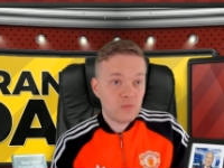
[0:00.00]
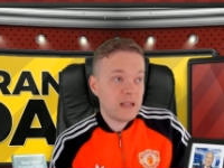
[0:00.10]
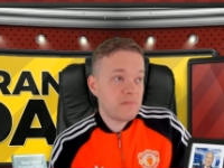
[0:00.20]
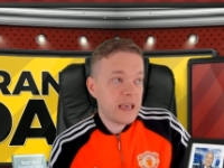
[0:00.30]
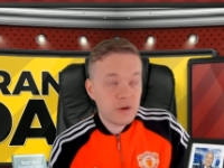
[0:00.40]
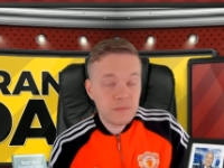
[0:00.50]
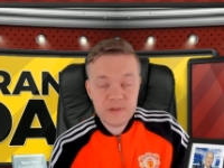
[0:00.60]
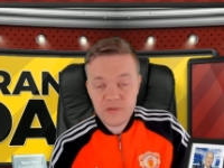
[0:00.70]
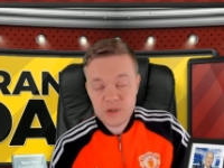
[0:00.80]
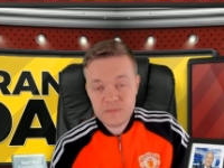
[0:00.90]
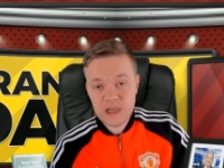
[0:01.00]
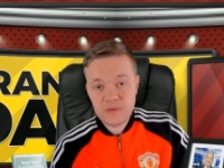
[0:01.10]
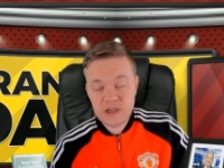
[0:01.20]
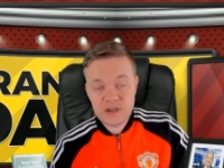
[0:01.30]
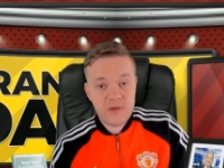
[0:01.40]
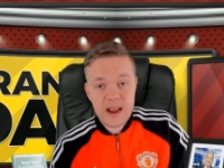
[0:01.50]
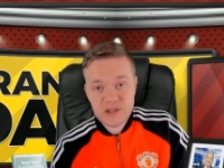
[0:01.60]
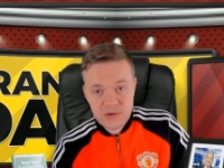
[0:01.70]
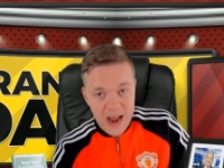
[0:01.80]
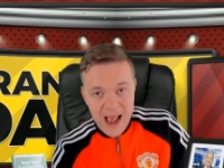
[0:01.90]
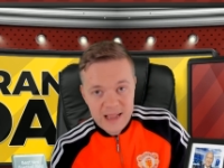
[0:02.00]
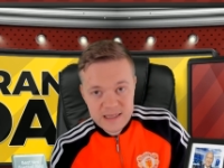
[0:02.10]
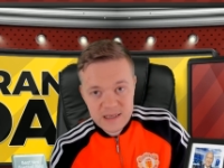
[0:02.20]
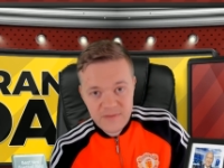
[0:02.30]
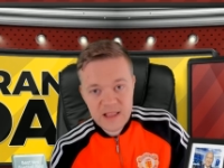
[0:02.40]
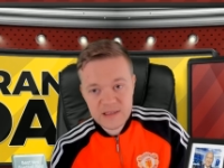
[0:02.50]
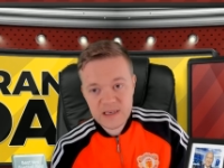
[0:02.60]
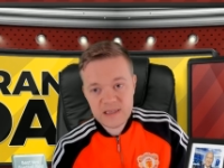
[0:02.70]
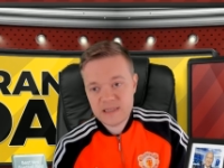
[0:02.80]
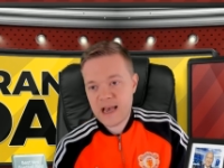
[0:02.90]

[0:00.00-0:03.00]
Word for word: Well, it comes from somebody who was a director at Juventus,